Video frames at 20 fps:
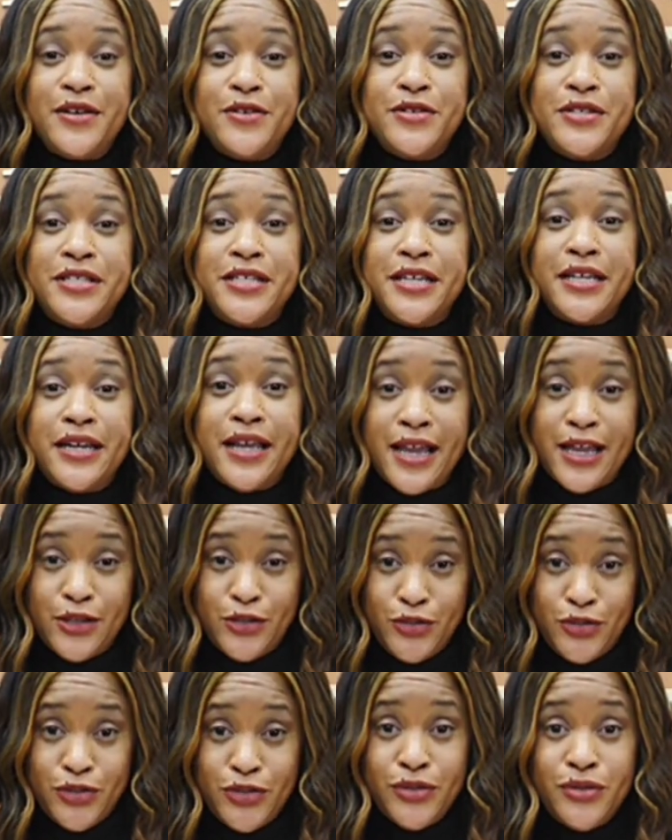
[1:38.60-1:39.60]
Anderson,
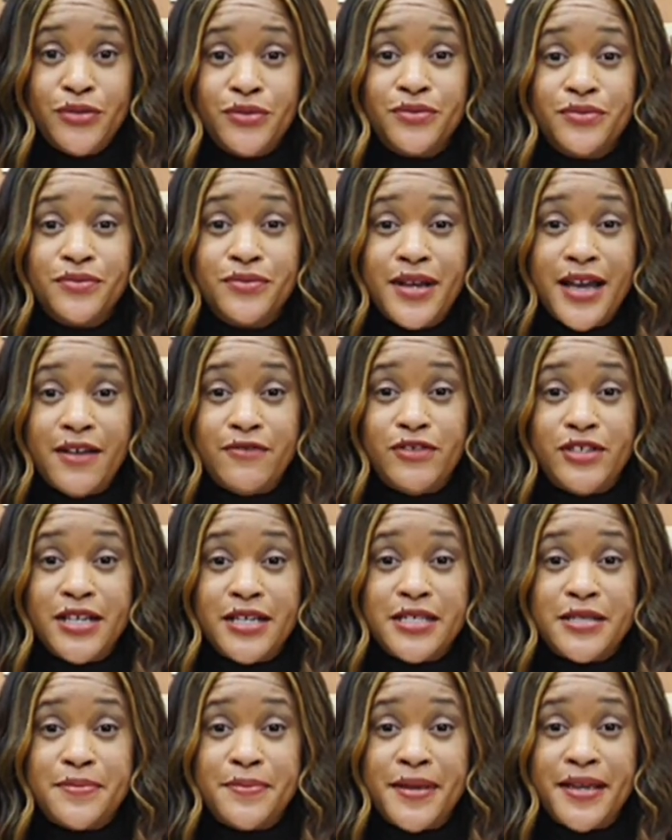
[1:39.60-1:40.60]
and you have
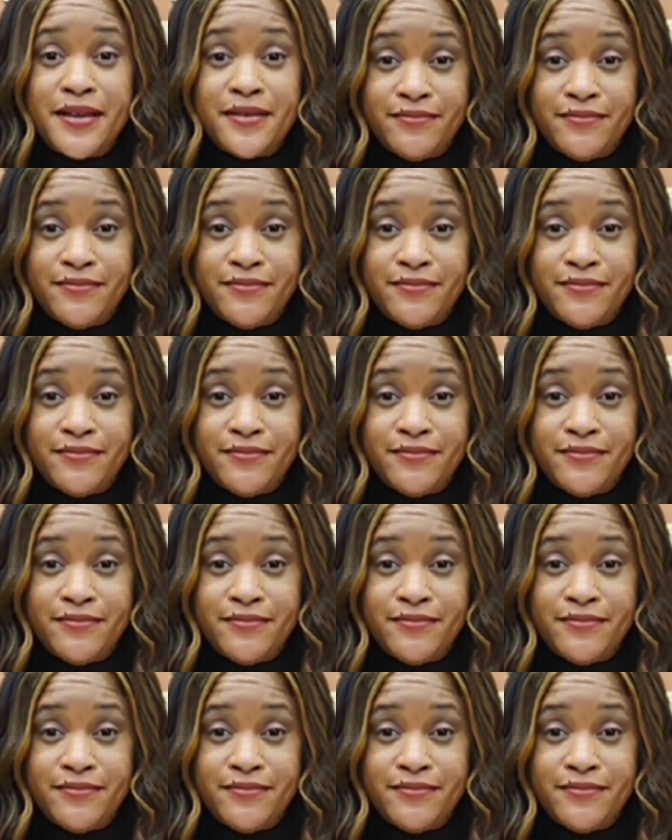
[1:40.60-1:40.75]
just